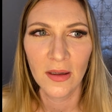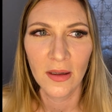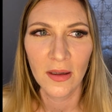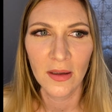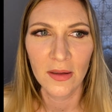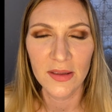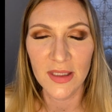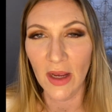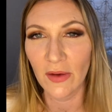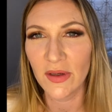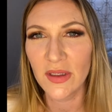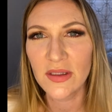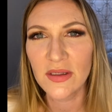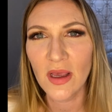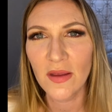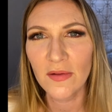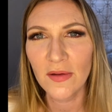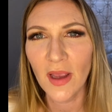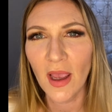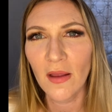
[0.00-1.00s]
down in
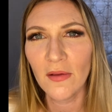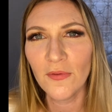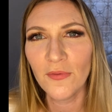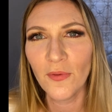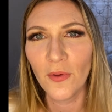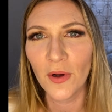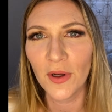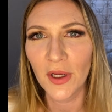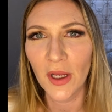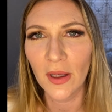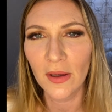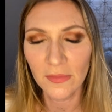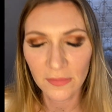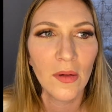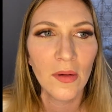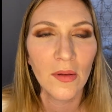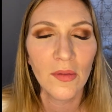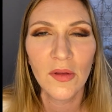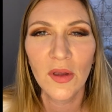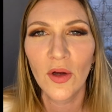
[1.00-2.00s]
Southern California,
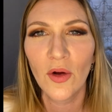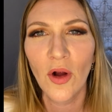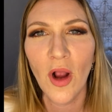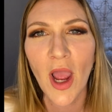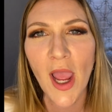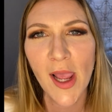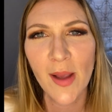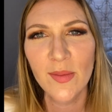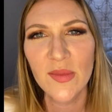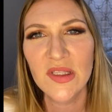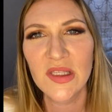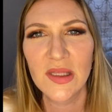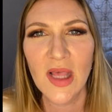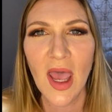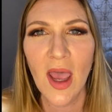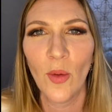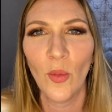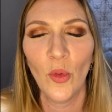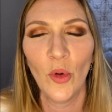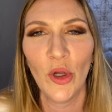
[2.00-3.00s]
the crimes
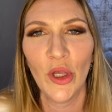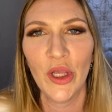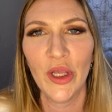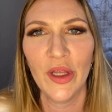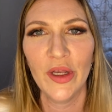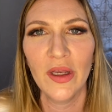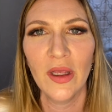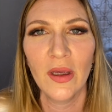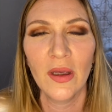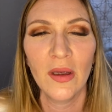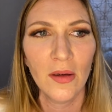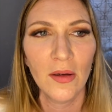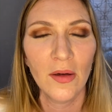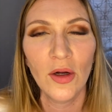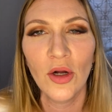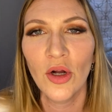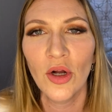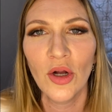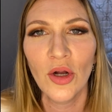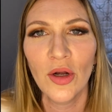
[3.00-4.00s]
that would
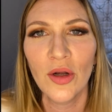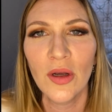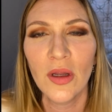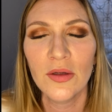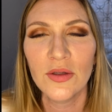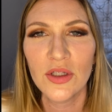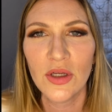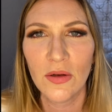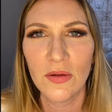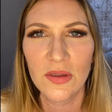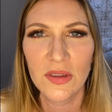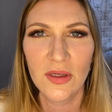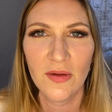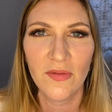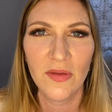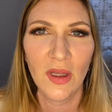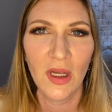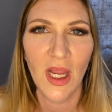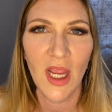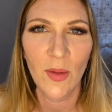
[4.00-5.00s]
earn Joseph
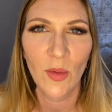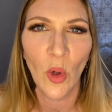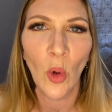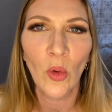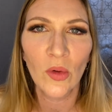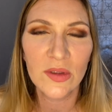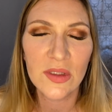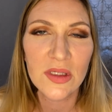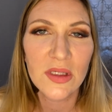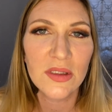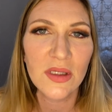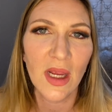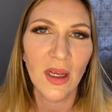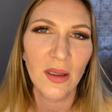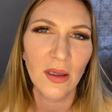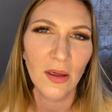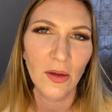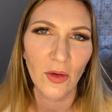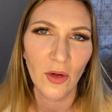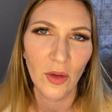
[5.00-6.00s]
the name Golden State Killer